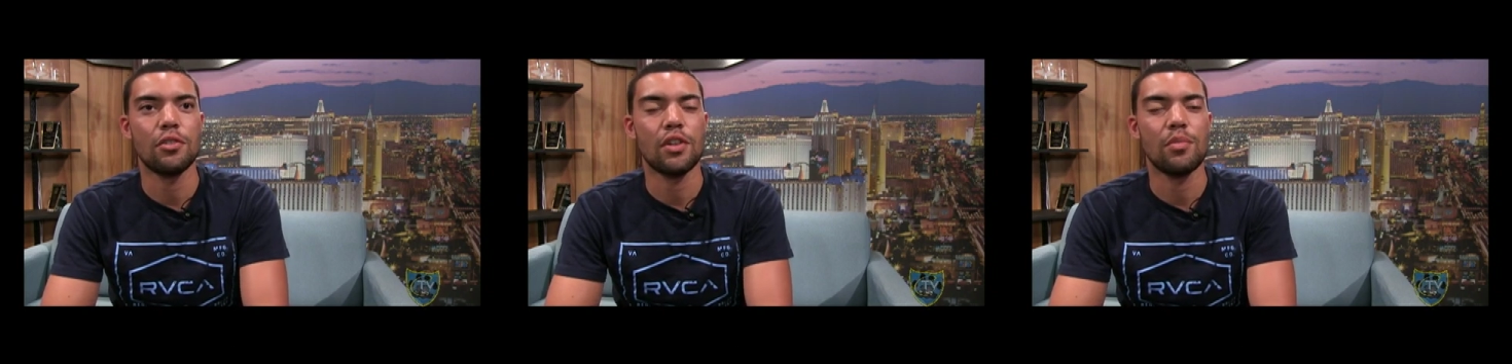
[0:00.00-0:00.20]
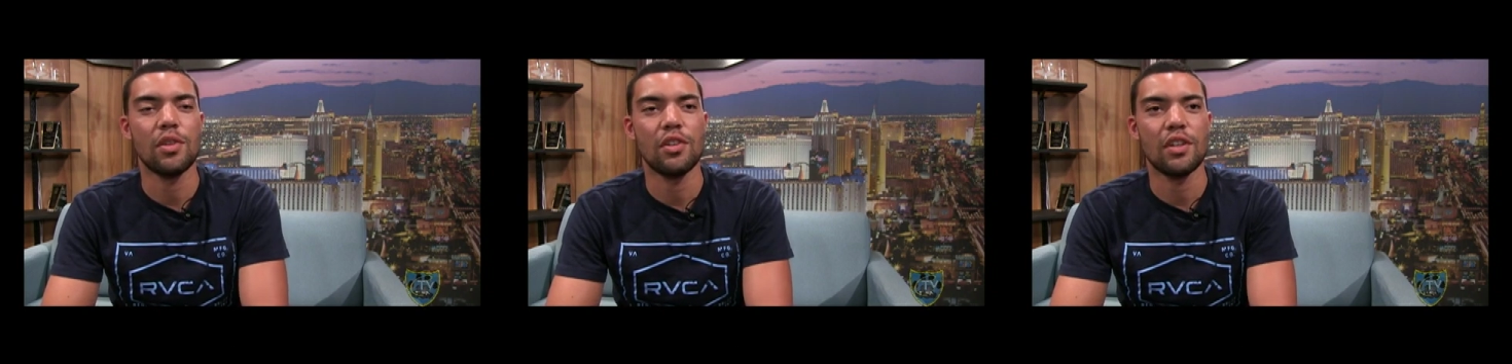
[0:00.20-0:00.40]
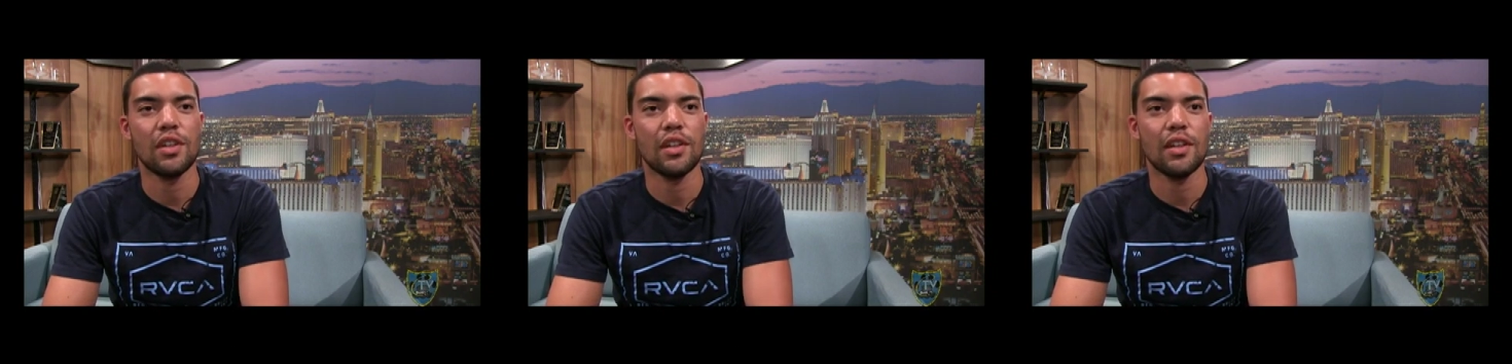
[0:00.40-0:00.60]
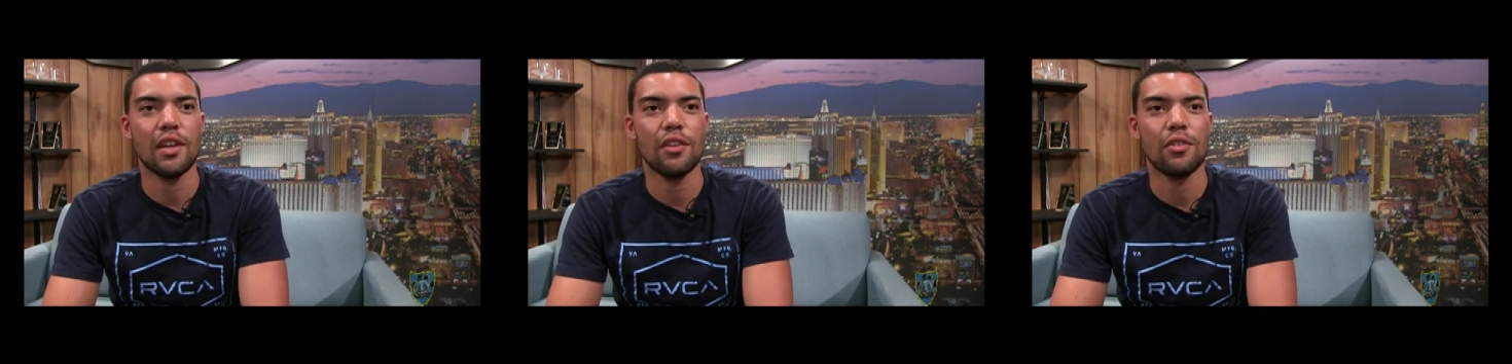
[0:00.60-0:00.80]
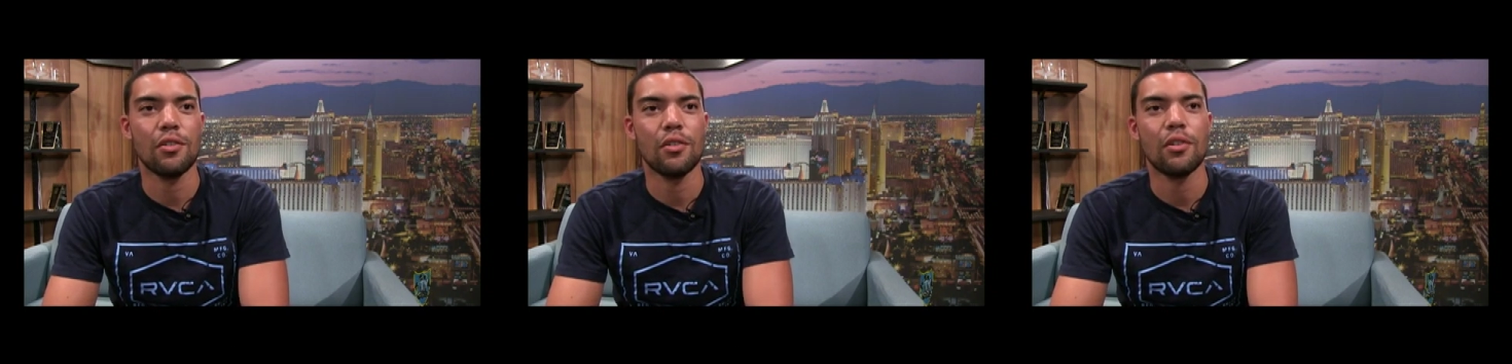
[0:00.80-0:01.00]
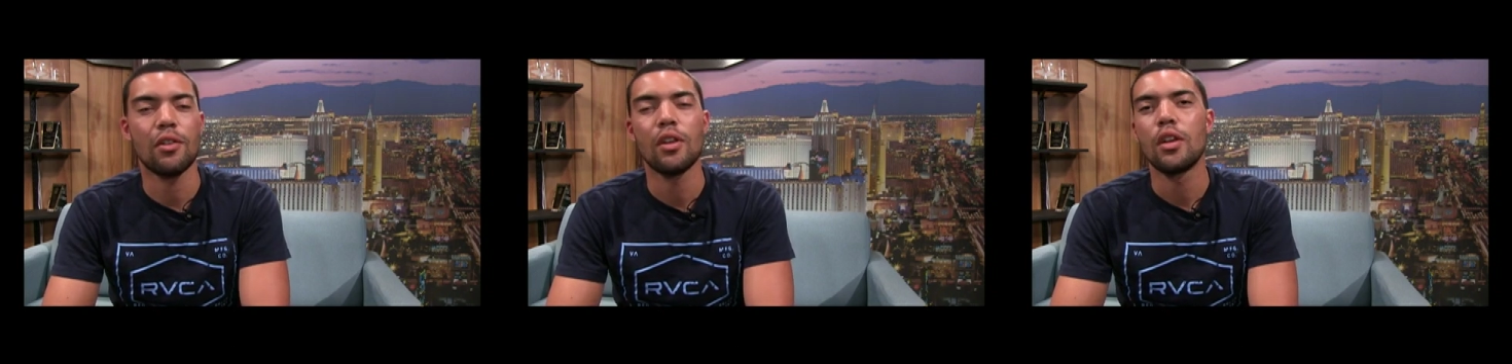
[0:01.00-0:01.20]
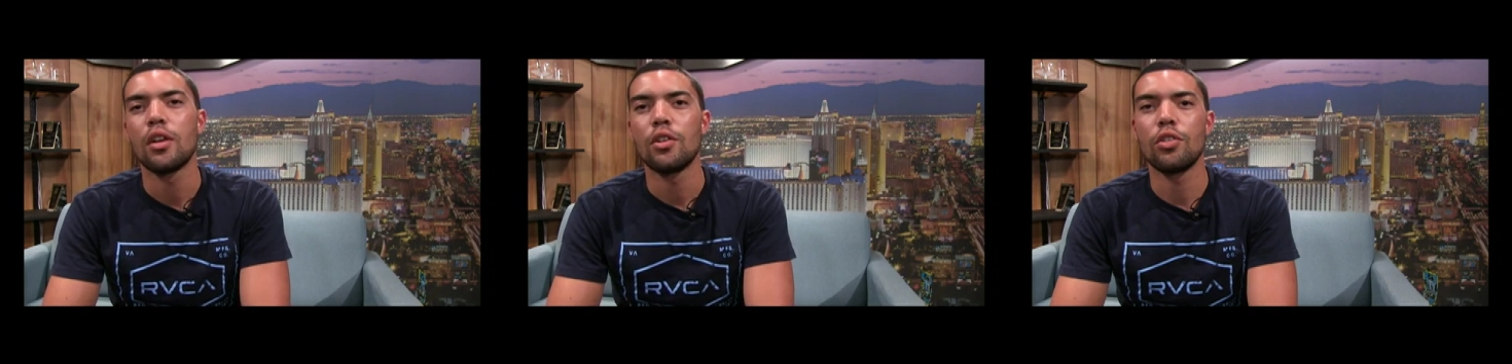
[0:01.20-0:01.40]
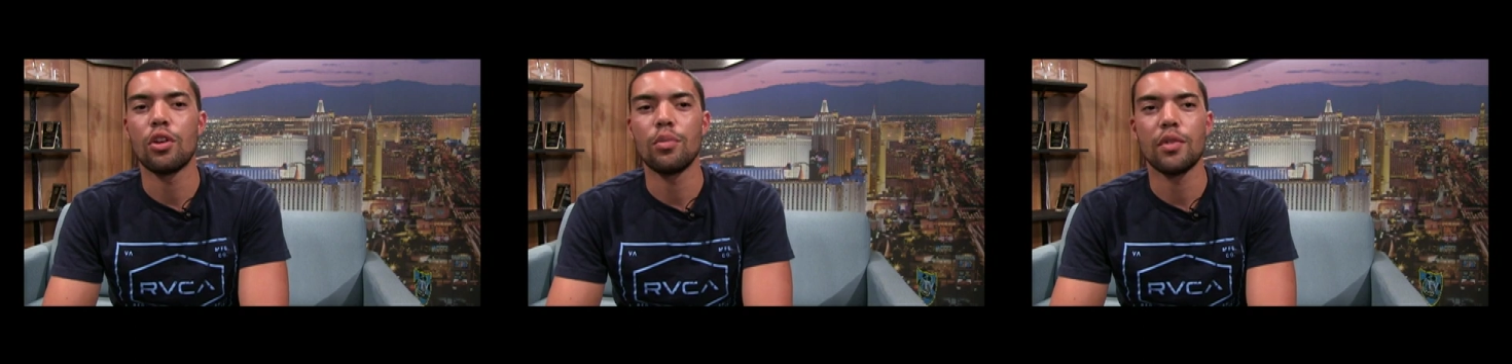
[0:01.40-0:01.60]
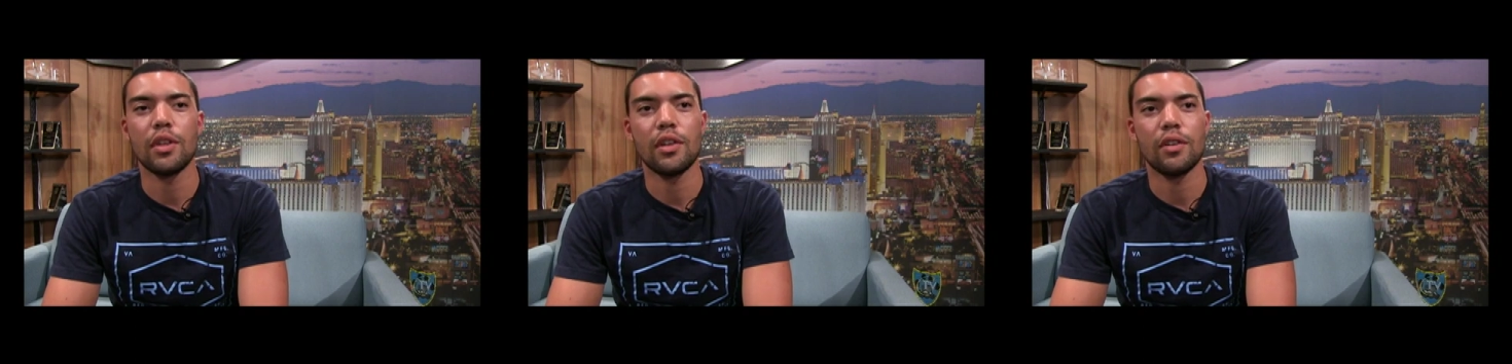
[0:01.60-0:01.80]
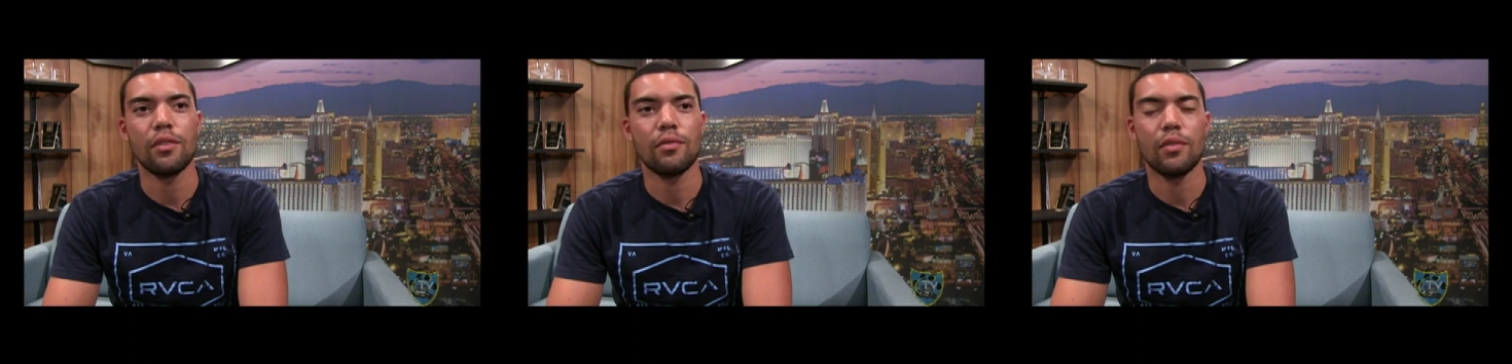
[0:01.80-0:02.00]
community together
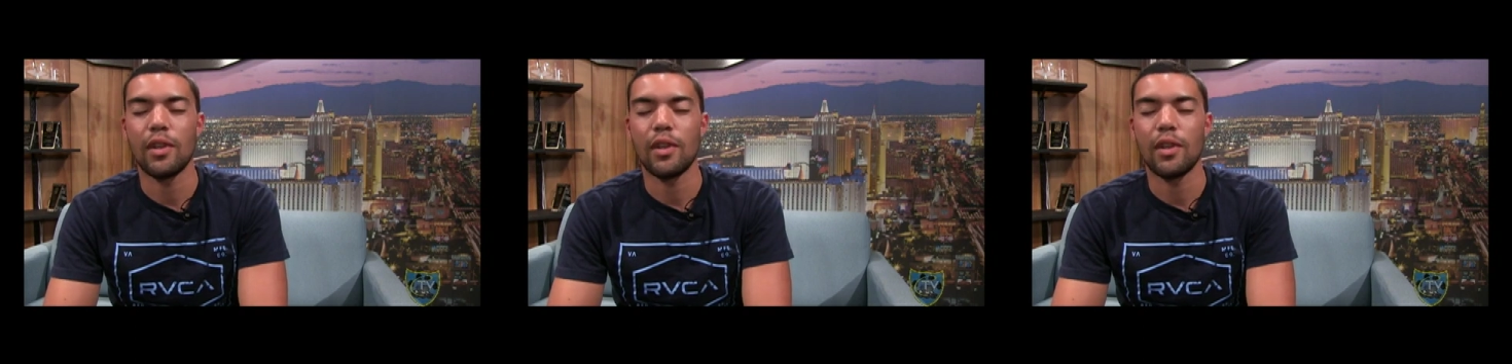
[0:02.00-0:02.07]
normally,